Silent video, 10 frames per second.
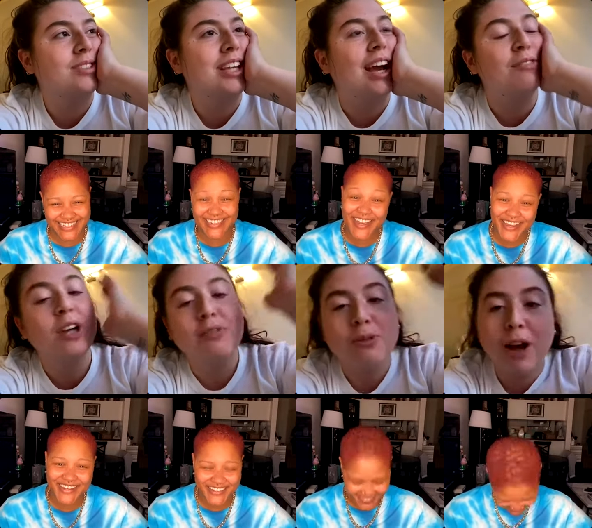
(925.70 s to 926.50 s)
Speaker 1: yeah, yeah,
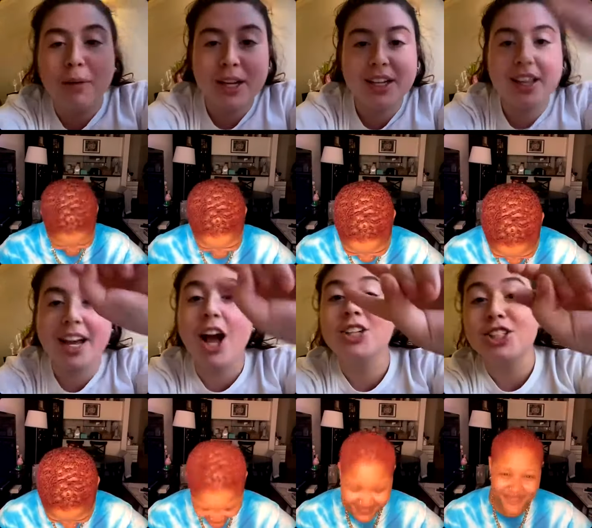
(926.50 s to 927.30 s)
if you ever want me to
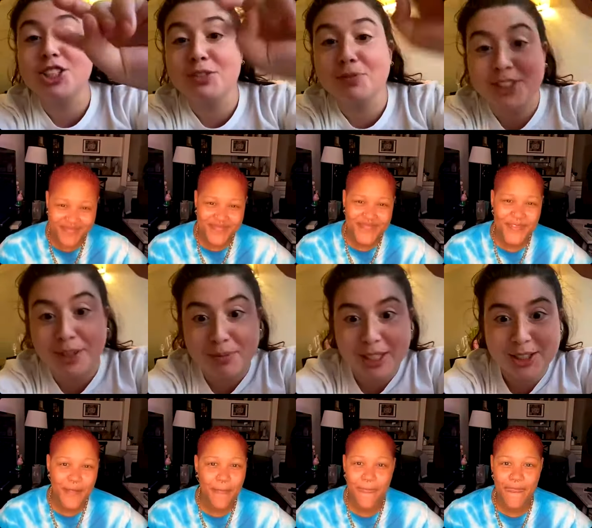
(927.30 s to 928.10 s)
like audition for
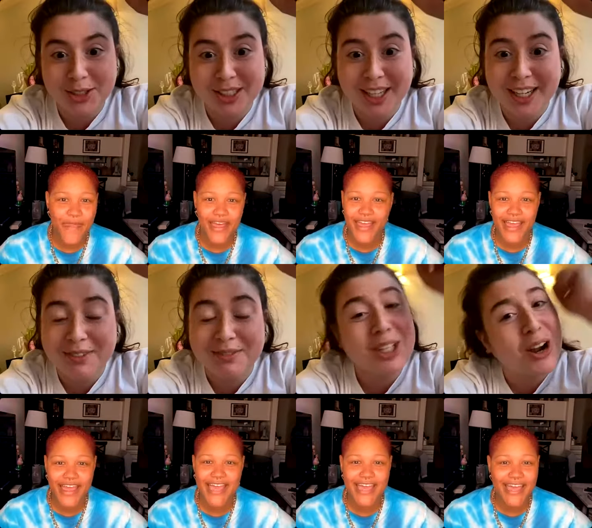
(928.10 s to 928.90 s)
something, so it's like,
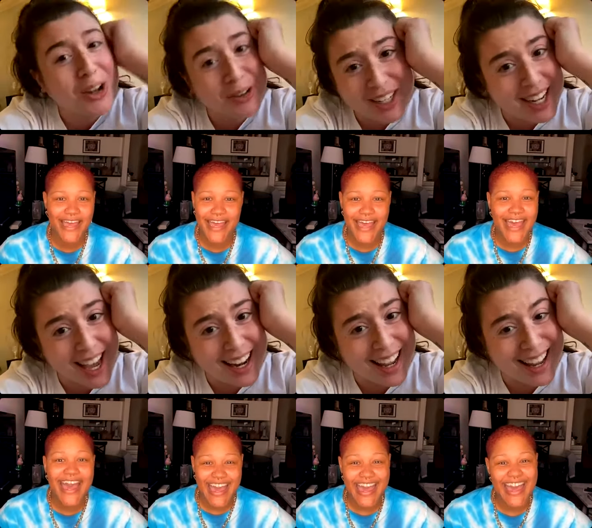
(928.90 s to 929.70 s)
sorry, you didn't
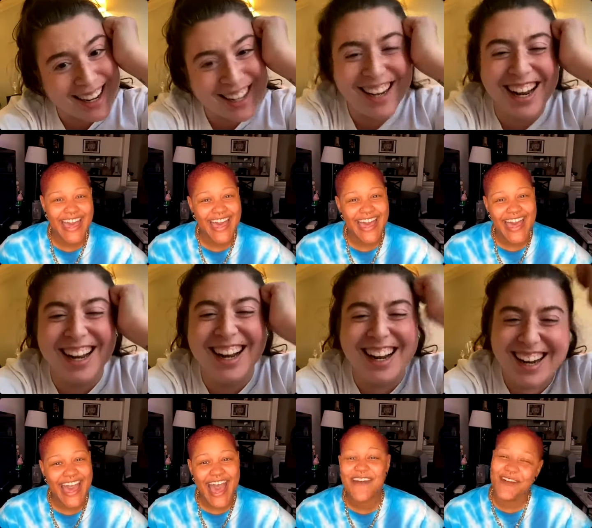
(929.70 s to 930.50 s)
get it.
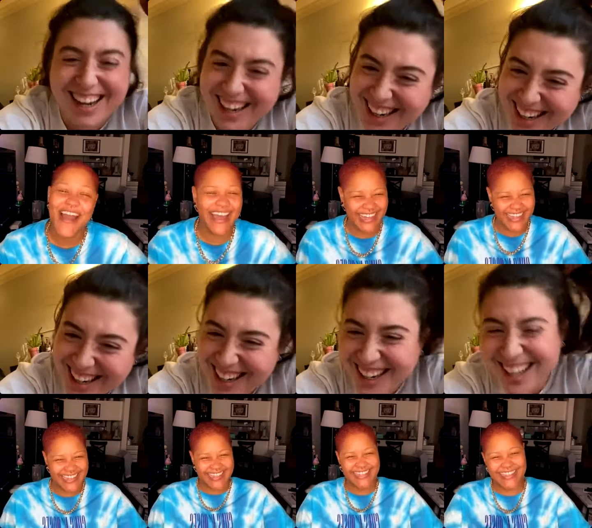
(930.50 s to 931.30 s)

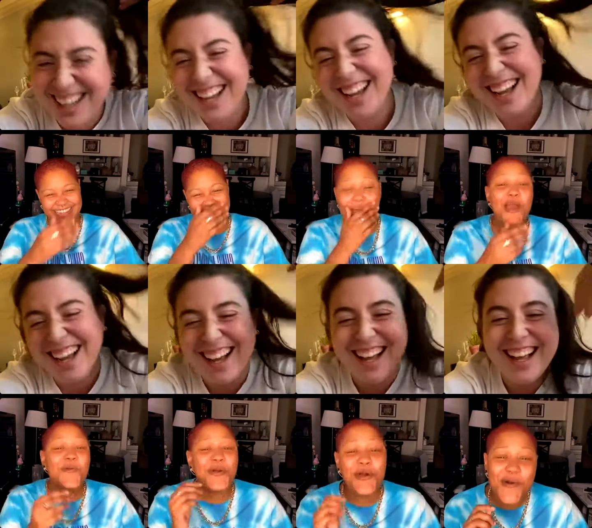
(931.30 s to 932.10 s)
Right.
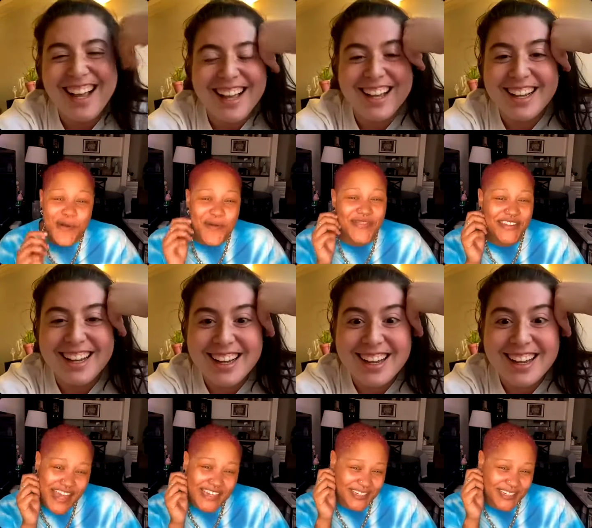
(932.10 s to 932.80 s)
Speaker 2: We're going with the next